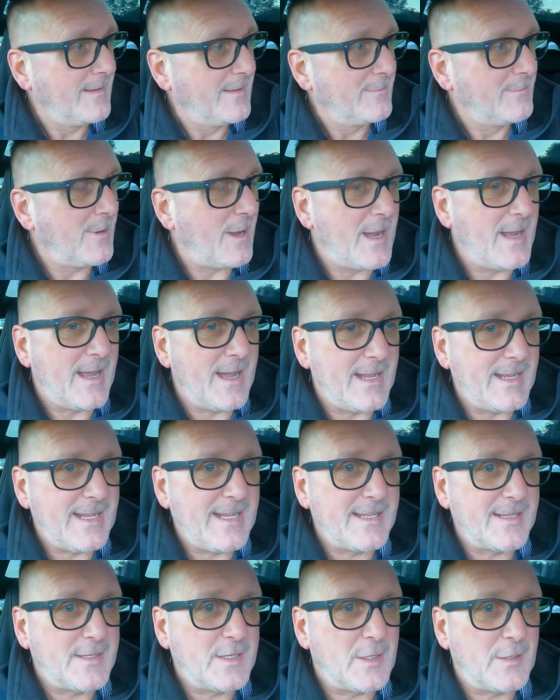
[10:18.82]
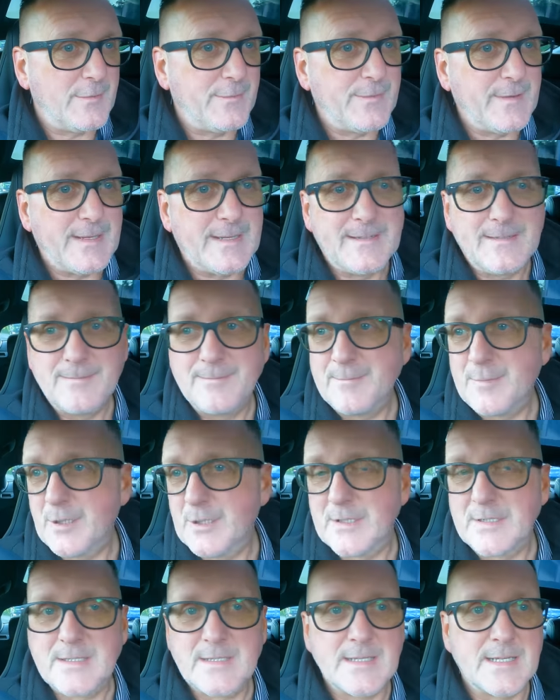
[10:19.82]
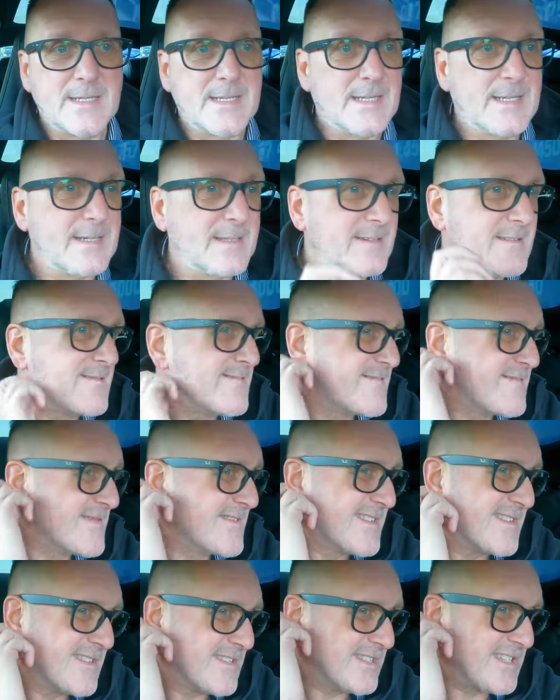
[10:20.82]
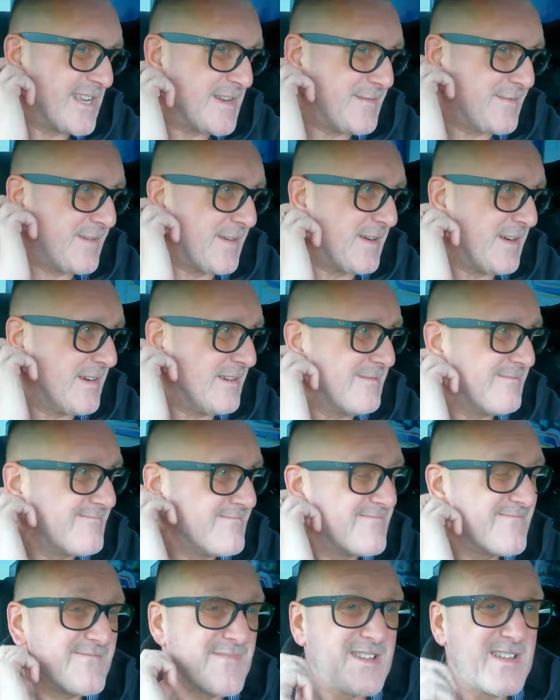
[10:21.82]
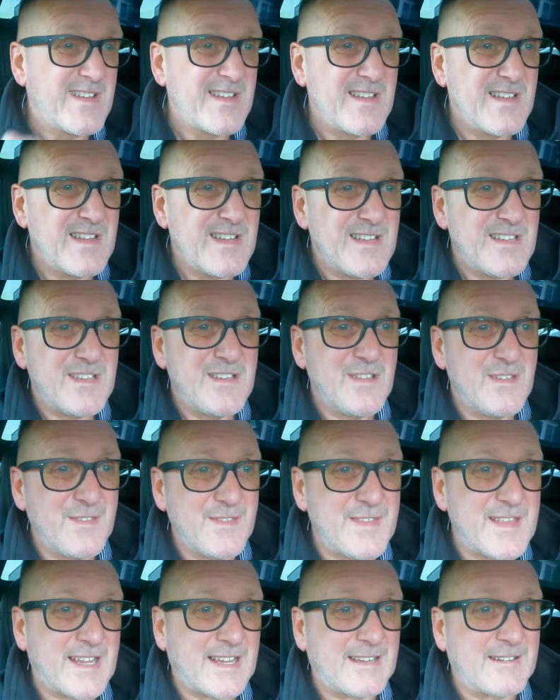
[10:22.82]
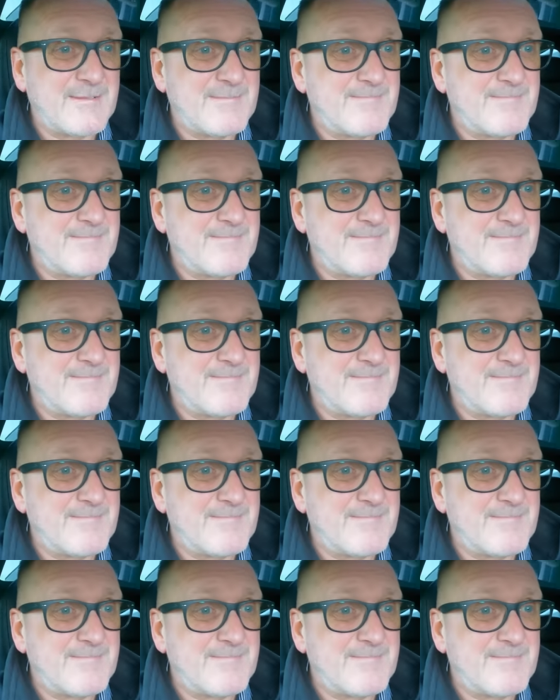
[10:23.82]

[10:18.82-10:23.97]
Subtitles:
Right, I need a coffee, but so far, nothing.